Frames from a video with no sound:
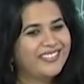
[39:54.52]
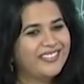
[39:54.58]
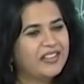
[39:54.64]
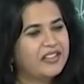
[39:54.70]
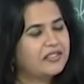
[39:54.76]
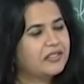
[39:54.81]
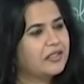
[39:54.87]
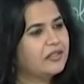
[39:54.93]

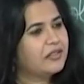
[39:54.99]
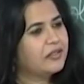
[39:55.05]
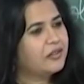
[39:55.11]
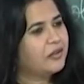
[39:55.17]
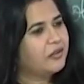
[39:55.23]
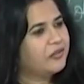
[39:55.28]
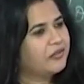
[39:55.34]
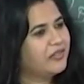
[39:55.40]

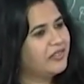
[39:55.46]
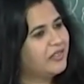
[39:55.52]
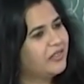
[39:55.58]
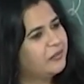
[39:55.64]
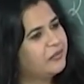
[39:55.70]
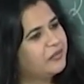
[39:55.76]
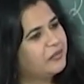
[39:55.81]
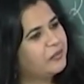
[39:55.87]
Raskolnikov is
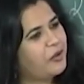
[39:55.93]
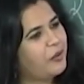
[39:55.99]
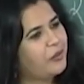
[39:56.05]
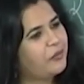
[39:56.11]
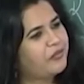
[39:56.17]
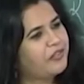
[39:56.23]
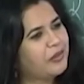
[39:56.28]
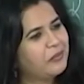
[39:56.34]
a
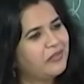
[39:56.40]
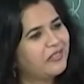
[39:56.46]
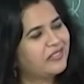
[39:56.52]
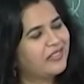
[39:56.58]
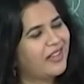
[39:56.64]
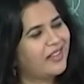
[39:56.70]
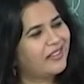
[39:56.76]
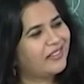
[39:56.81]

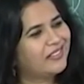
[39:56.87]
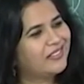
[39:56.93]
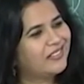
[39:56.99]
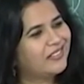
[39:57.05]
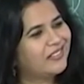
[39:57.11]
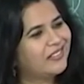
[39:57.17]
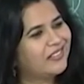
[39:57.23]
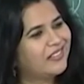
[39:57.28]
famous
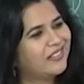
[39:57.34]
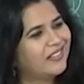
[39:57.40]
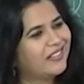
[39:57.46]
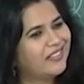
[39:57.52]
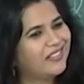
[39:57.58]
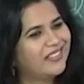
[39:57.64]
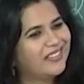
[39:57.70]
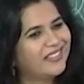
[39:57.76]
character
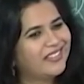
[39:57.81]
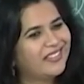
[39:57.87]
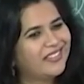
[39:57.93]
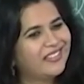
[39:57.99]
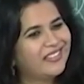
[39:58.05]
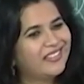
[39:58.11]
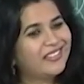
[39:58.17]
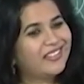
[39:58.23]

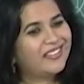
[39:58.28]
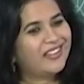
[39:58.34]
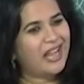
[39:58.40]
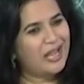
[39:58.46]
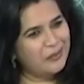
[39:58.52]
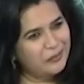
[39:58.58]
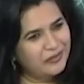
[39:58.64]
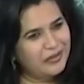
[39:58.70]

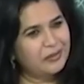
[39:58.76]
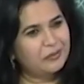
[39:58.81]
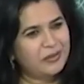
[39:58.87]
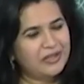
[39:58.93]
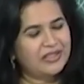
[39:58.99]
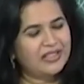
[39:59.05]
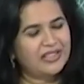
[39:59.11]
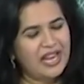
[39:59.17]
crimes and
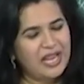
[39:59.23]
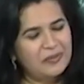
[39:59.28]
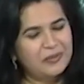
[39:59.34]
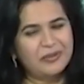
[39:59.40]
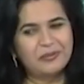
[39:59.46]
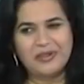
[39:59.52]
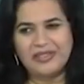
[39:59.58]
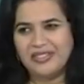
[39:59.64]

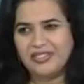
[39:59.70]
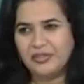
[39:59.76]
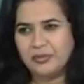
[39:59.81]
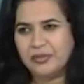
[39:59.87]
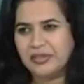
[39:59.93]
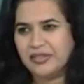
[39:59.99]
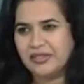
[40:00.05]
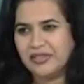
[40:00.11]
crime and
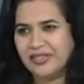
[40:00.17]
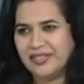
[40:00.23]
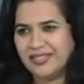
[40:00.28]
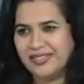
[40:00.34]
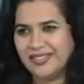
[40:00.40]
punishment.